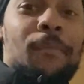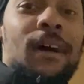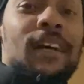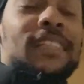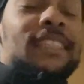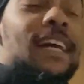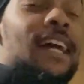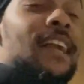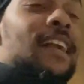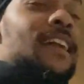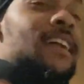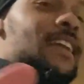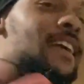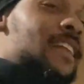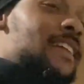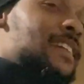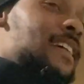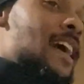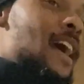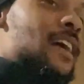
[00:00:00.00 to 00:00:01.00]
But shout out to
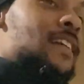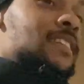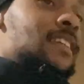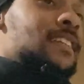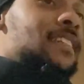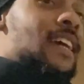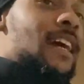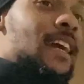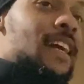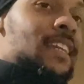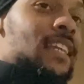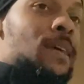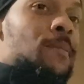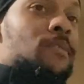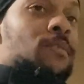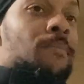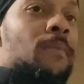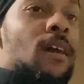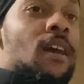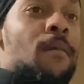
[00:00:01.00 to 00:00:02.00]
DJ, DJ
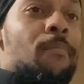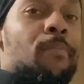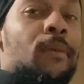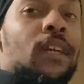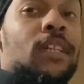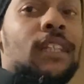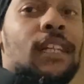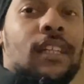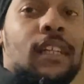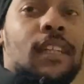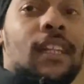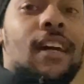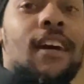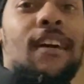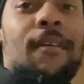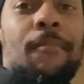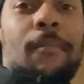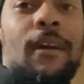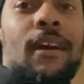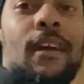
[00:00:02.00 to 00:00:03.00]
Akademiks, man. Appreciate the
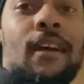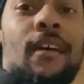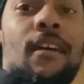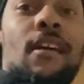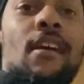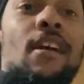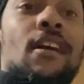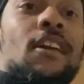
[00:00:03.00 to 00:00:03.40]
love, man.